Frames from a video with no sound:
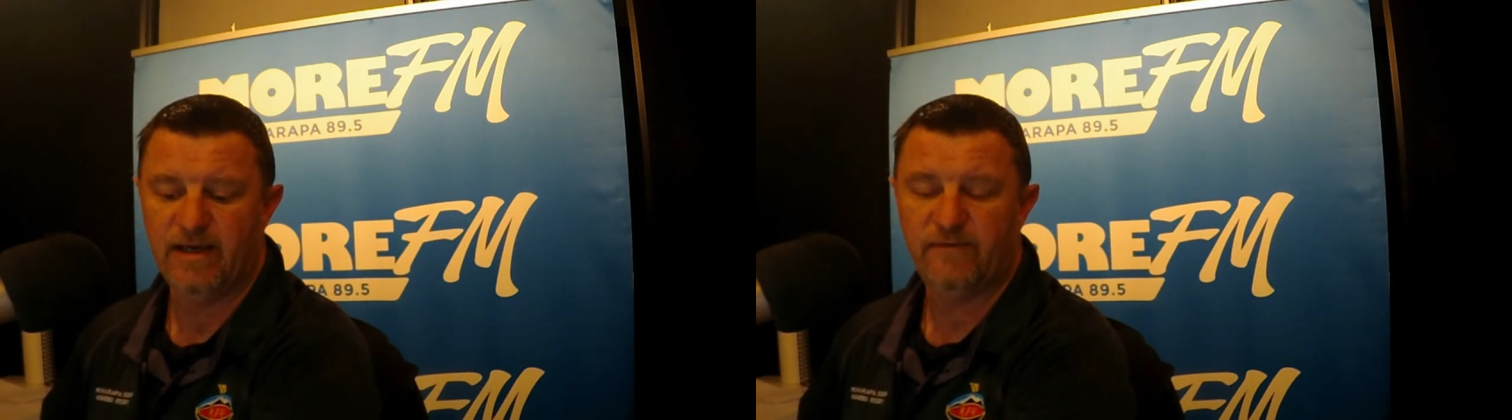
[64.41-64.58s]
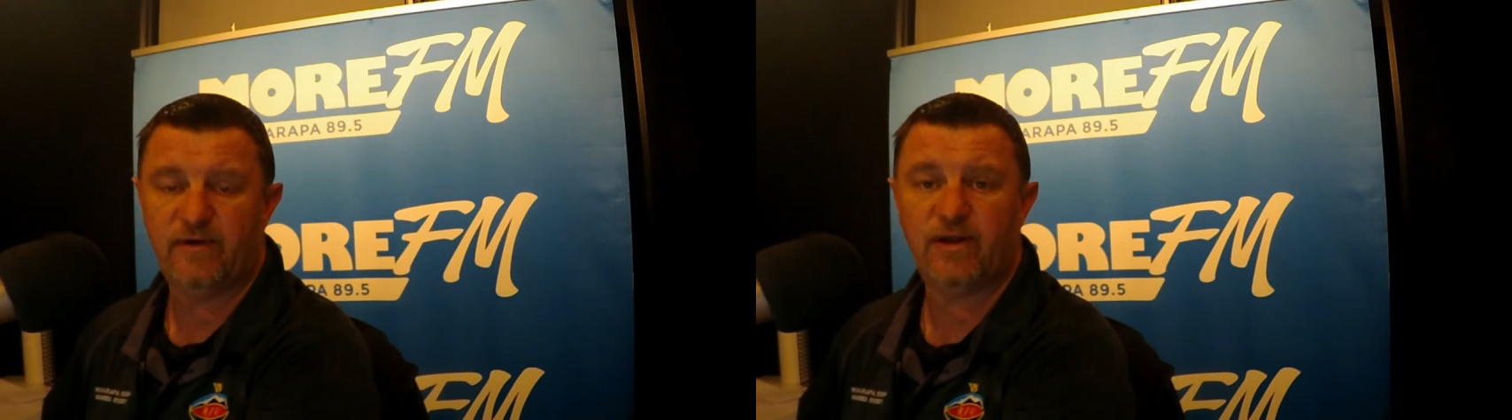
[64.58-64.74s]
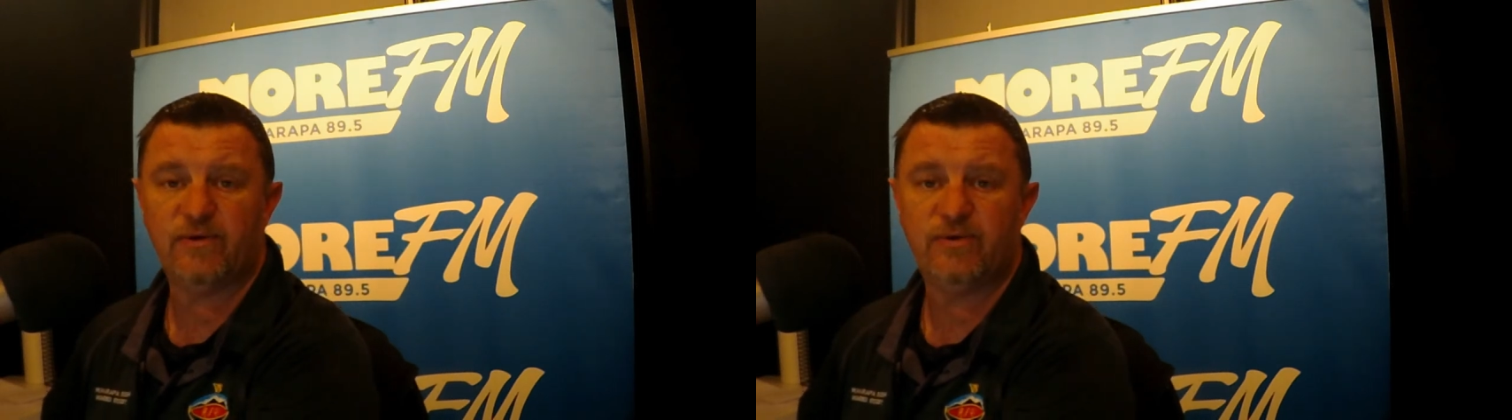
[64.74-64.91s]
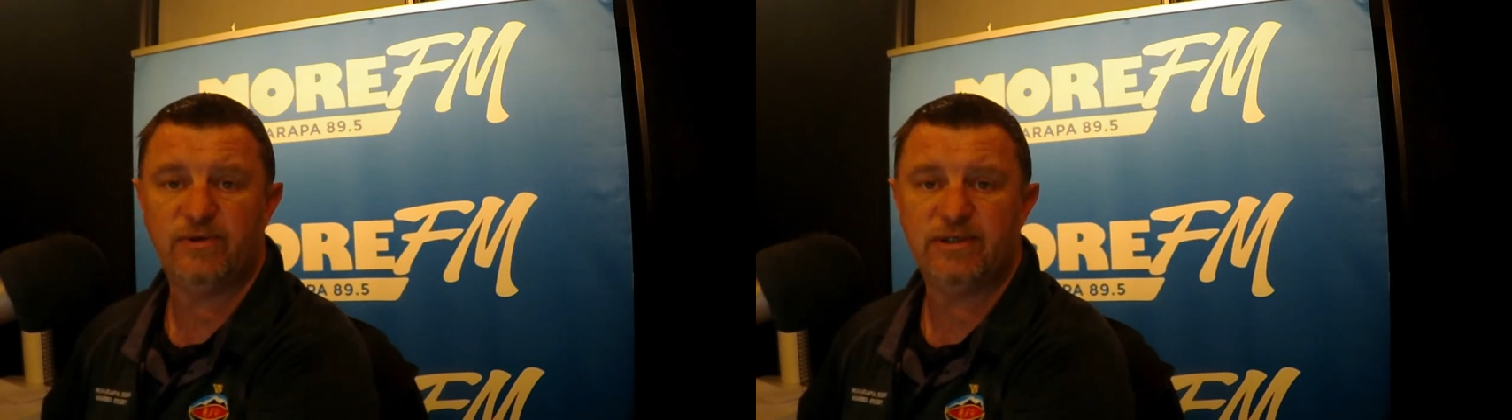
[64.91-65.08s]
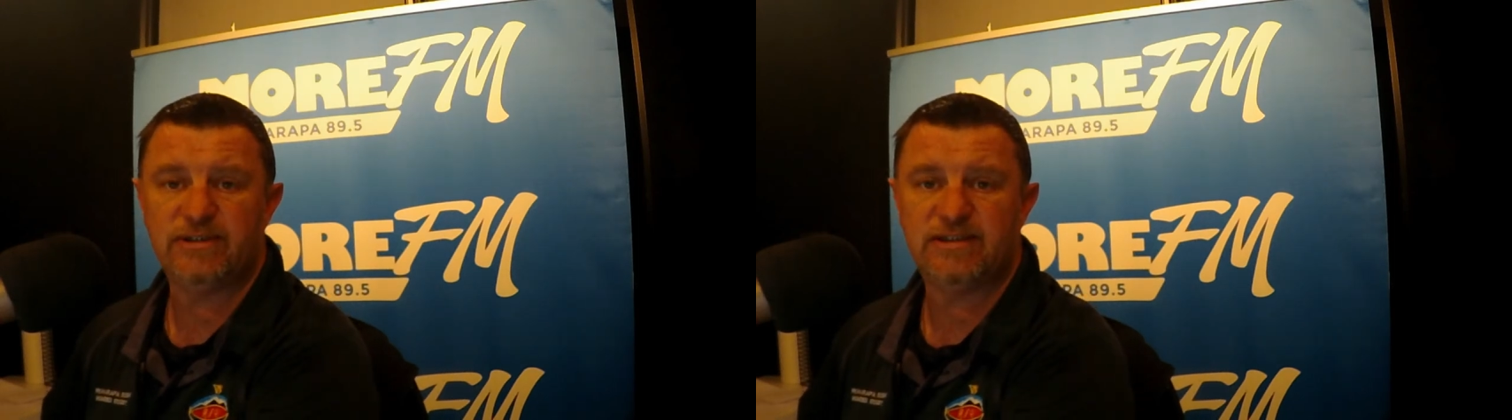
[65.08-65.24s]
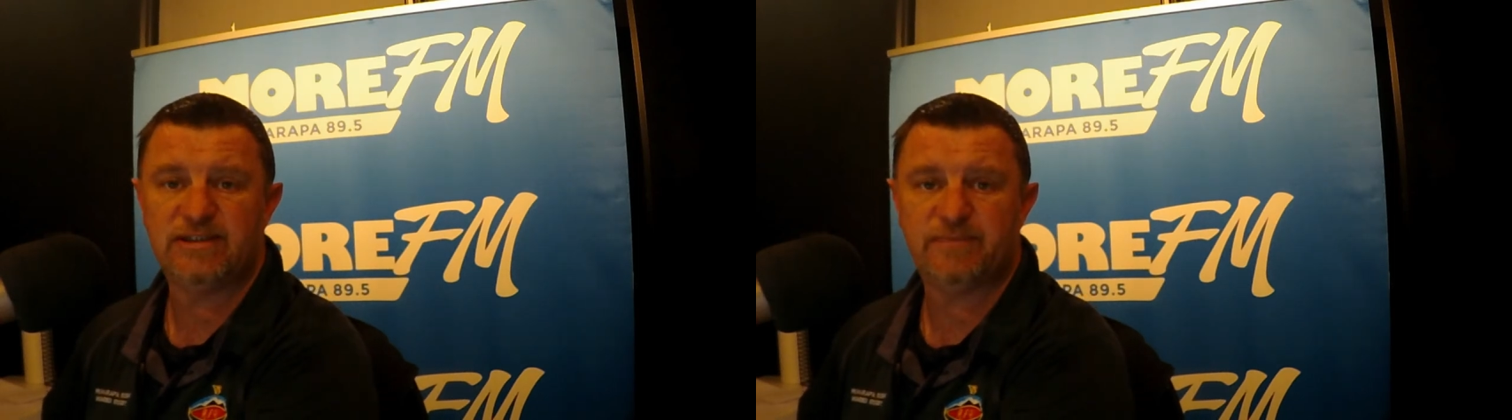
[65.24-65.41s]
For local
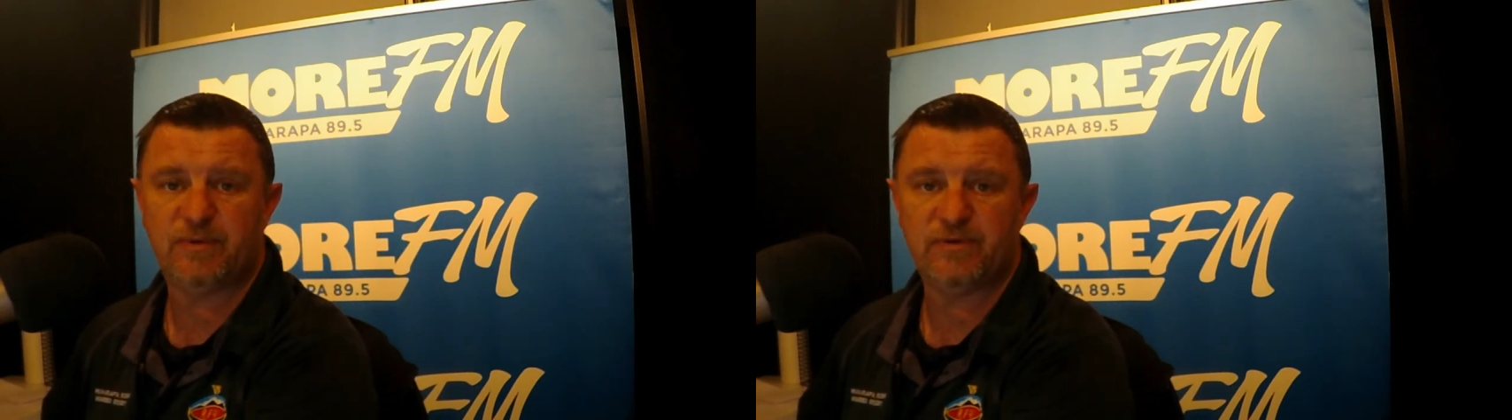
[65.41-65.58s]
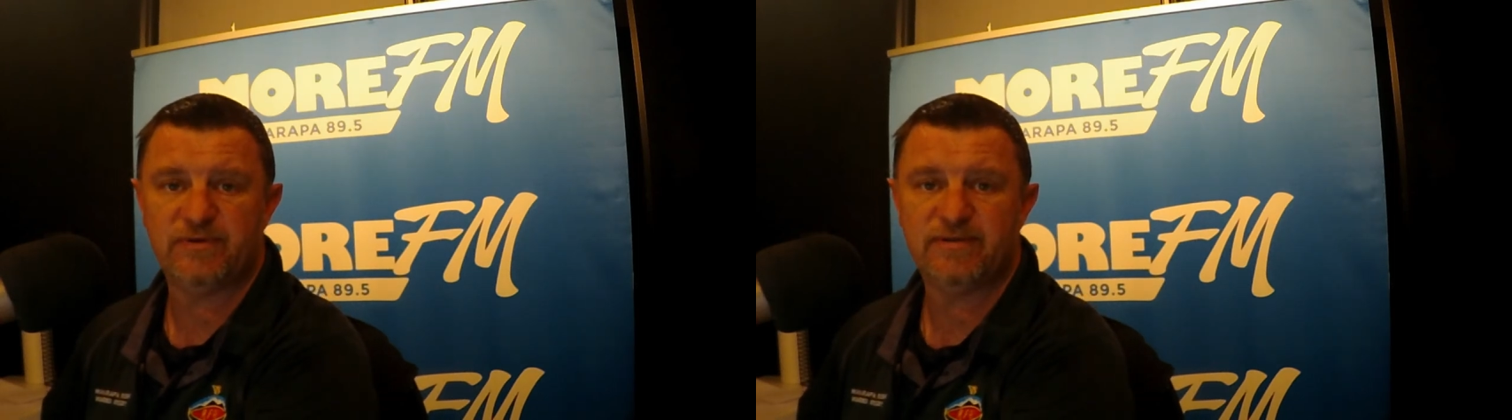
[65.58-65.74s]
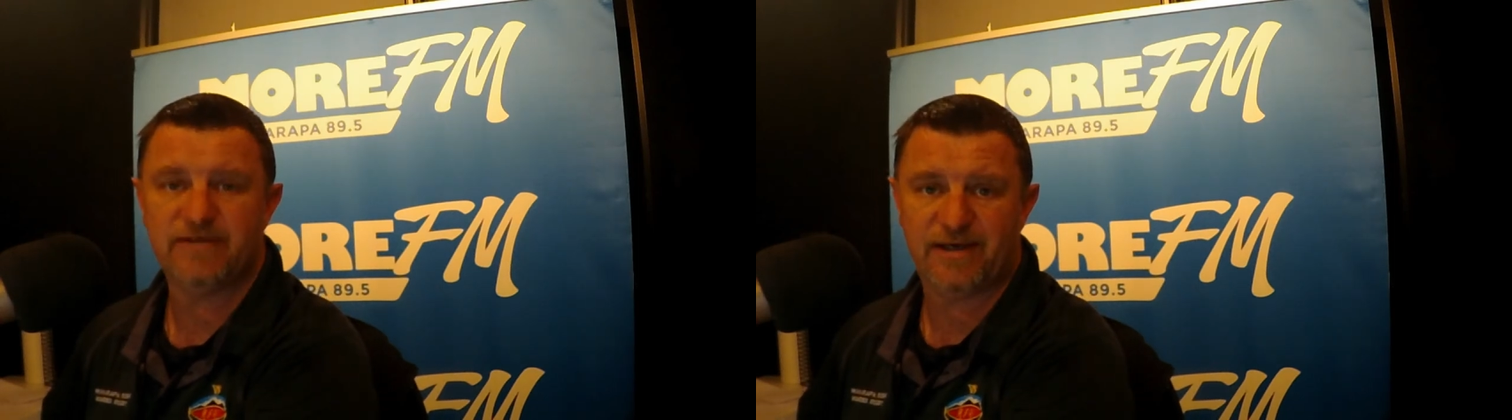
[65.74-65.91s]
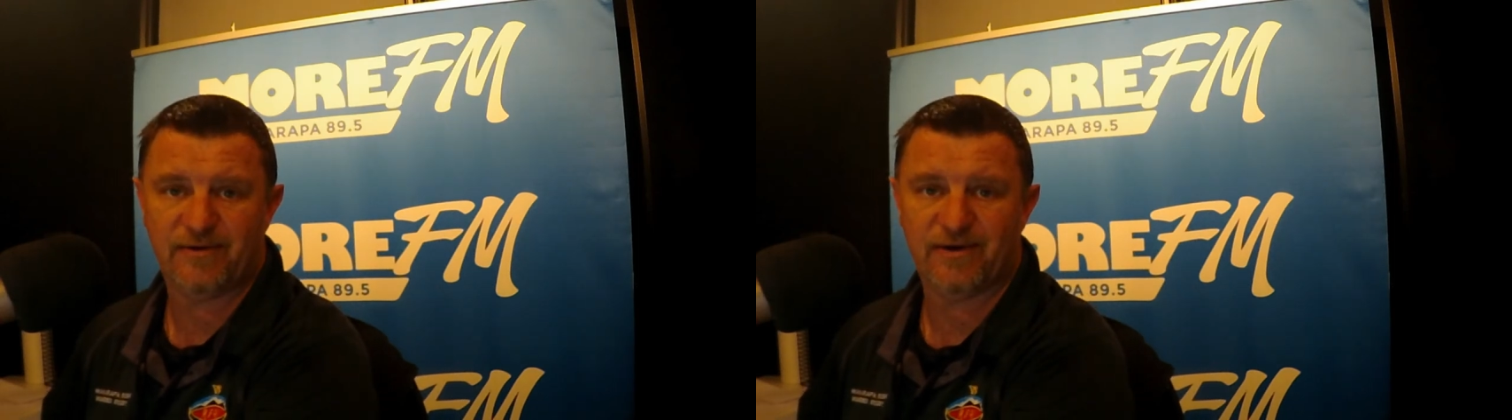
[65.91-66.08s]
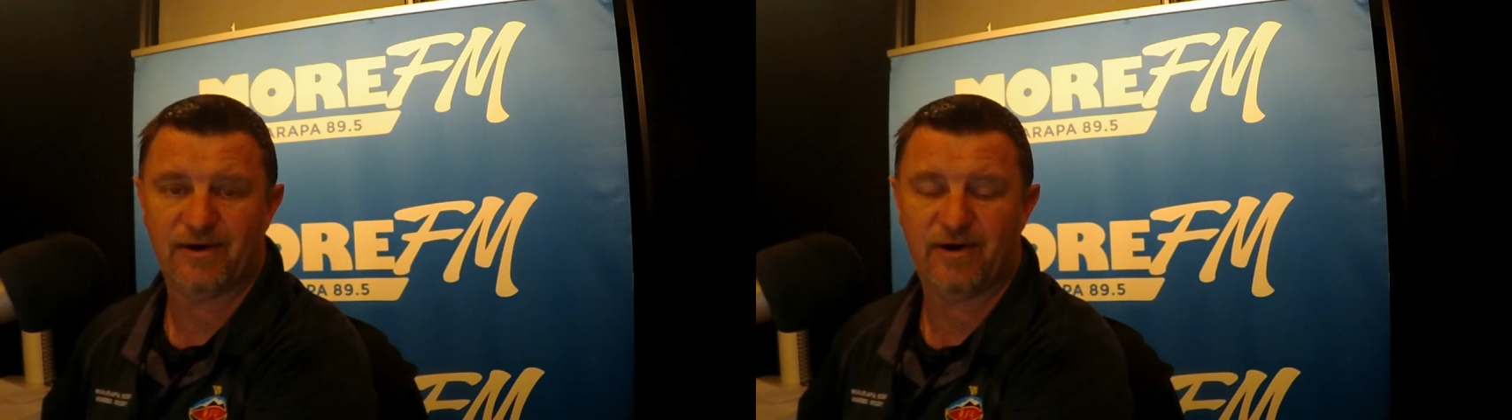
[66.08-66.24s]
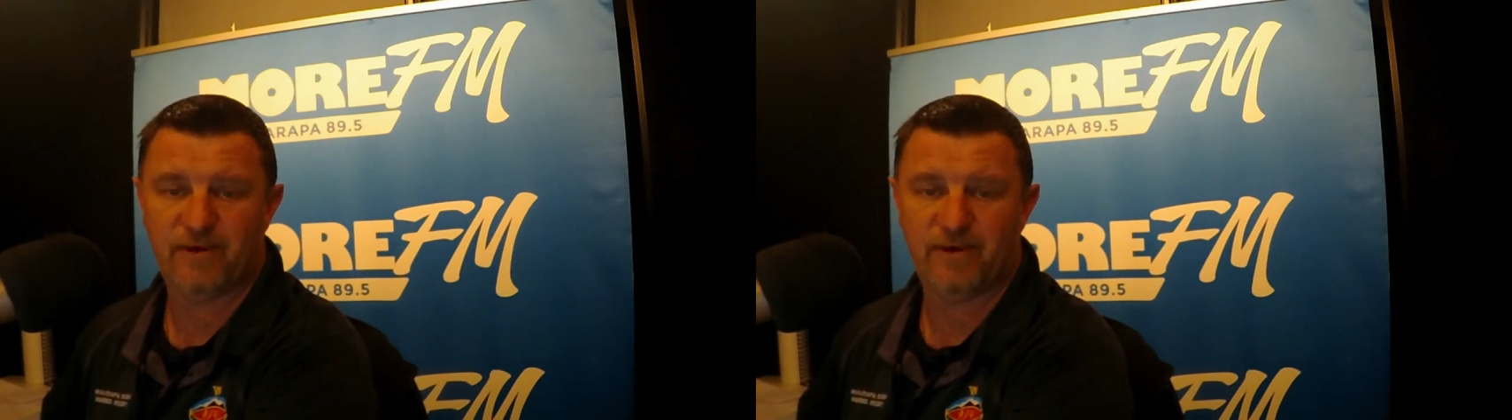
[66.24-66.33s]
news and sport, kia ora, I'm